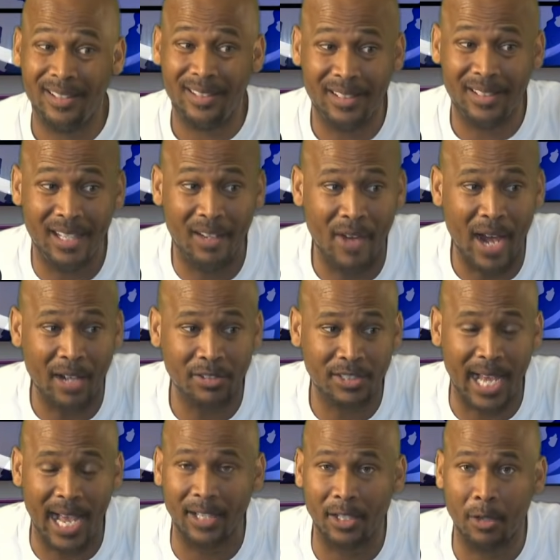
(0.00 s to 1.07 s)
give
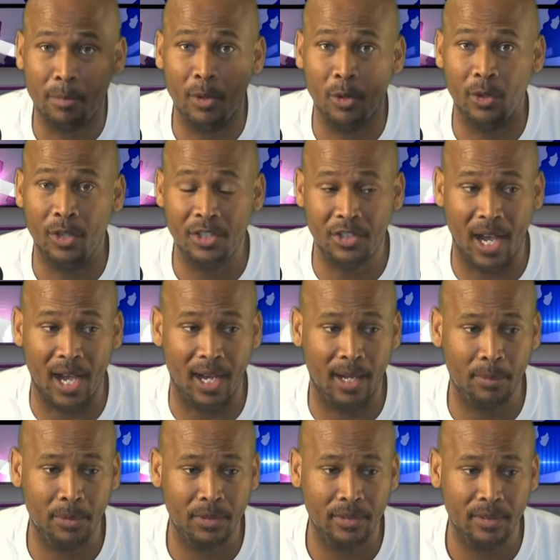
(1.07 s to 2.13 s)
outside the community
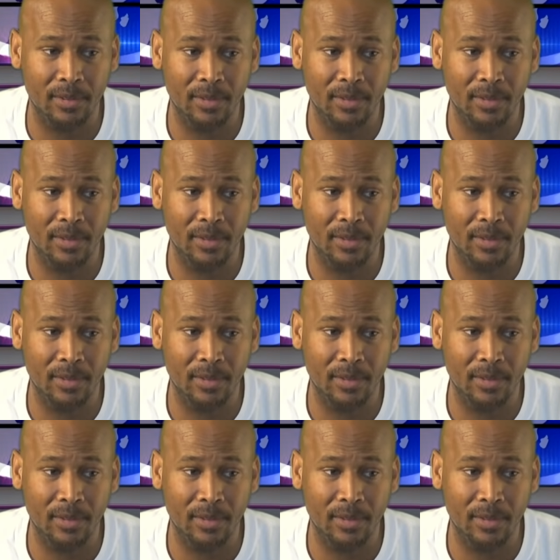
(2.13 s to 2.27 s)
jobs.